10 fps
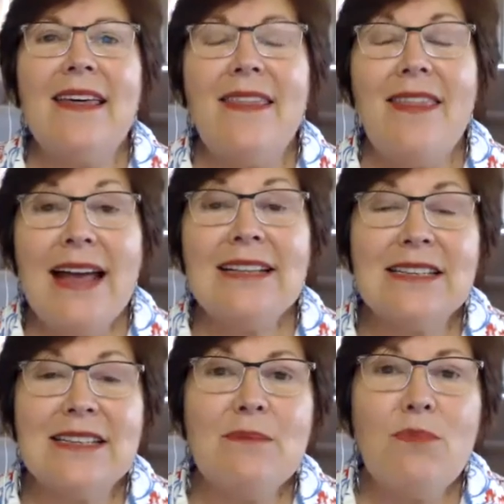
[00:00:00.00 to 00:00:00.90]
that's
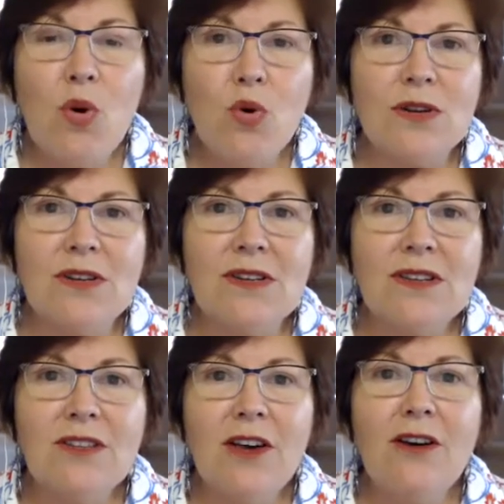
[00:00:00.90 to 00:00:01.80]
important.
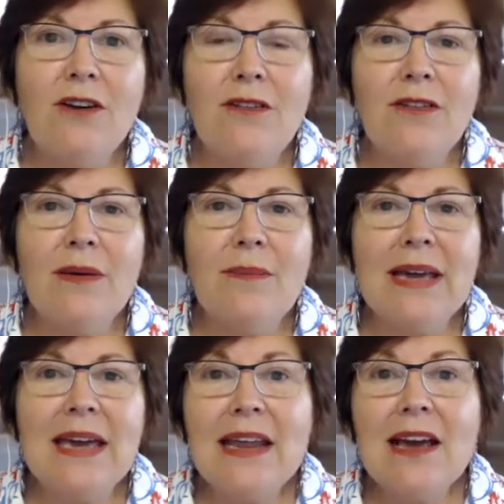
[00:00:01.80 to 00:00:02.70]
So the
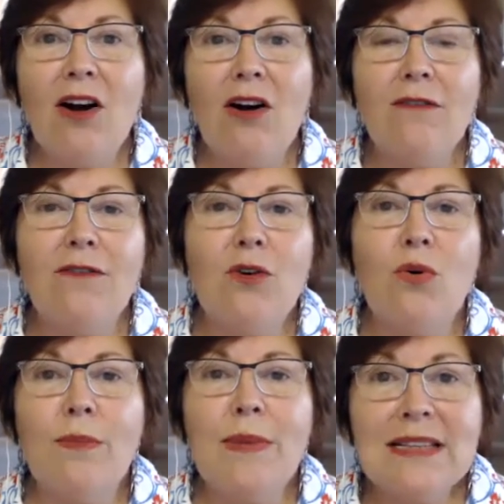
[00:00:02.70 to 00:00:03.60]
beginning of
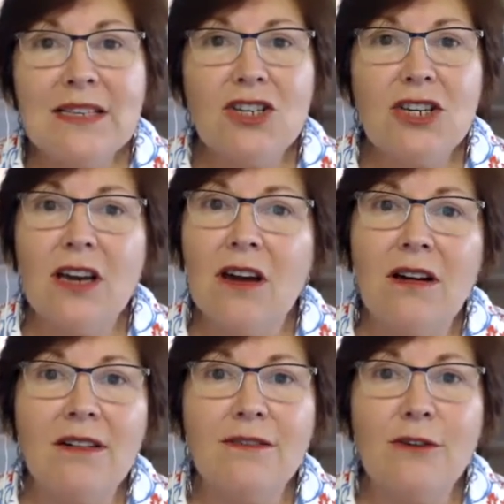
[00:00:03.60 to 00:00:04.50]
your messaging
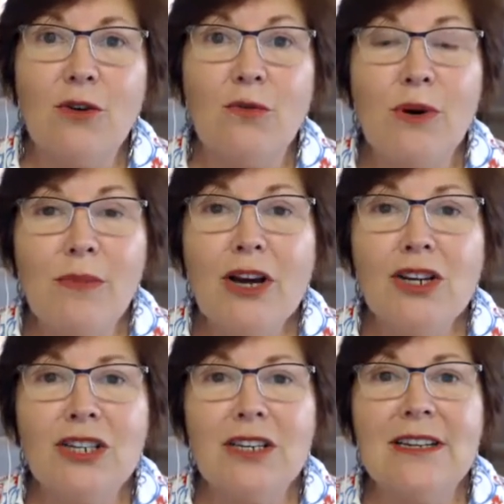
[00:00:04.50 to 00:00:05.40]
of your
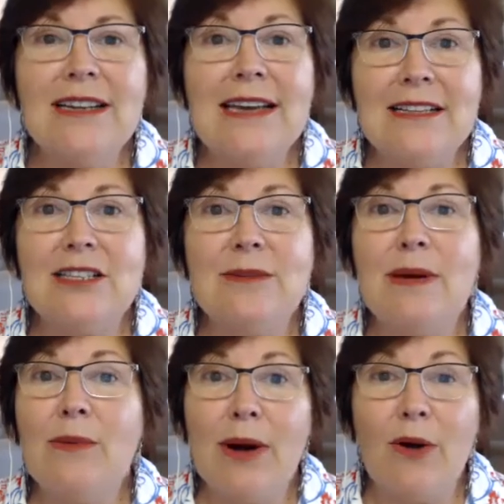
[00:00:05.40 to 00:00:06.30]
promotion needs to
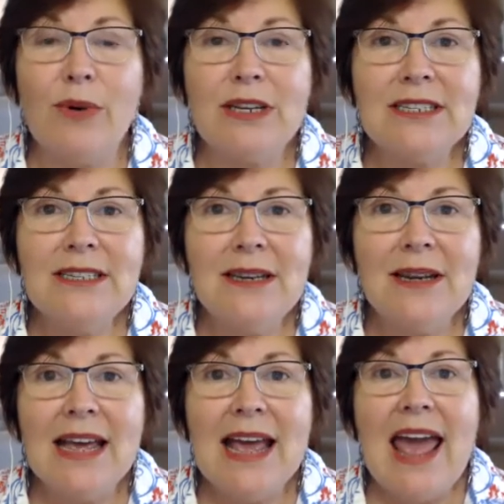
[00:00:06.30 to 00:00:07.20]
be well written.
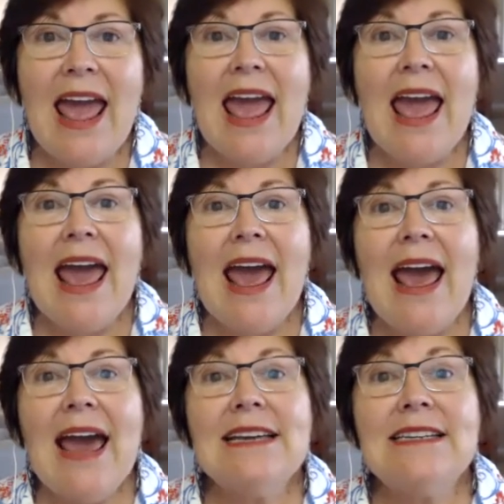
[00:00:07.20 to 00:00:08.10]

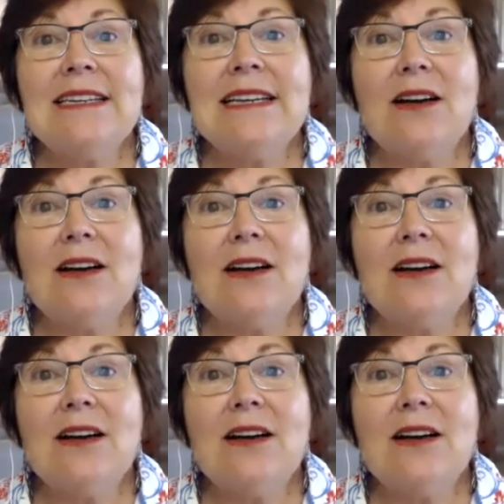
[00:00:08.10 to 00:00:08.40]
And